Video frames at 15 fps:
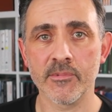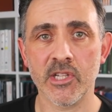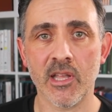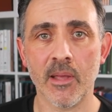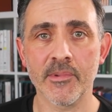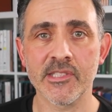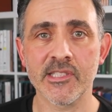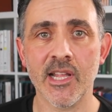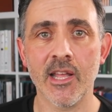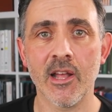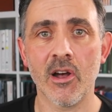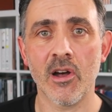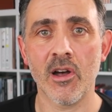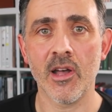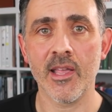So come and say
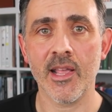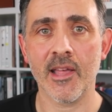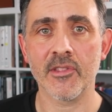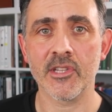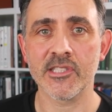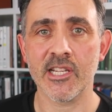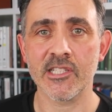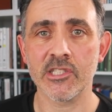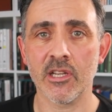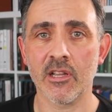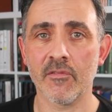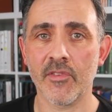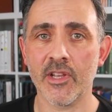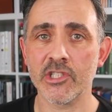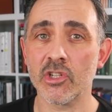hi at the session
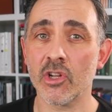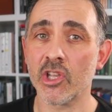convention.